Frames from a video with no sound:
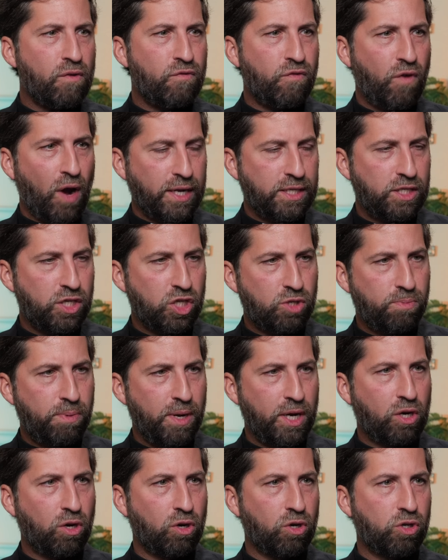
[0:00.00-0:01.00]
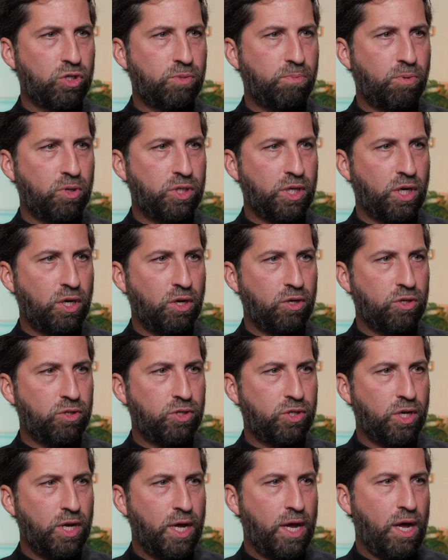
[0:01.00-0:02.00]
finds the speakers,
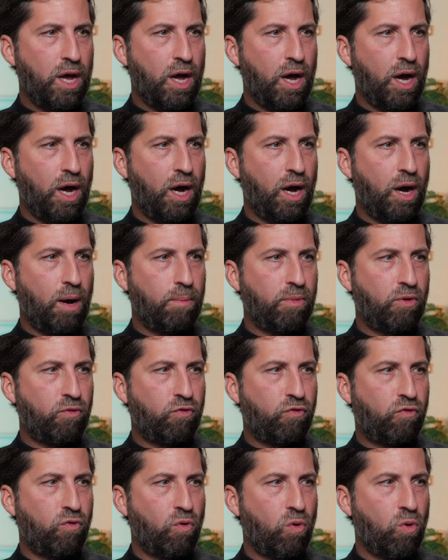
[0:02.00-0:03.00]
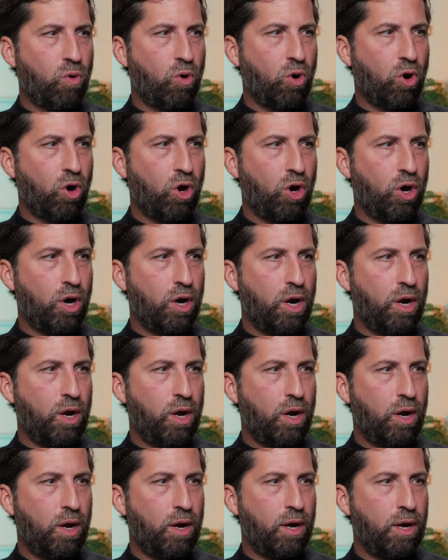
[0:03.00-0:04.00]
presenters for
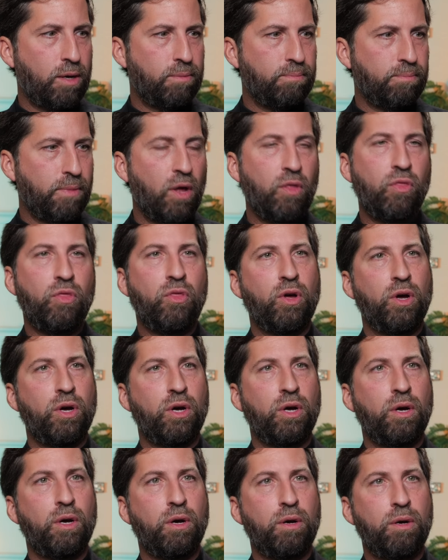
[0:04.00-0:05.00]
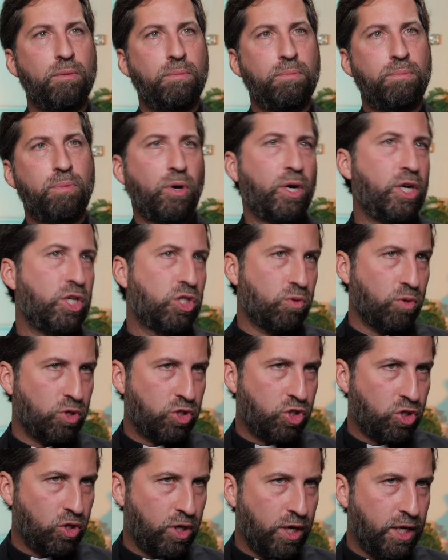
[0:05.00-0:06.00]
the priest
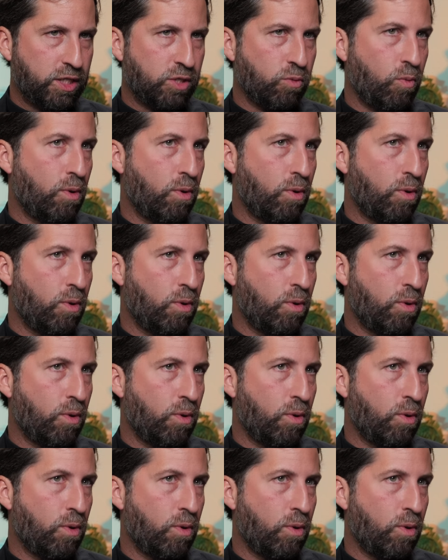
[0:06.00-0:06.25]
retreats.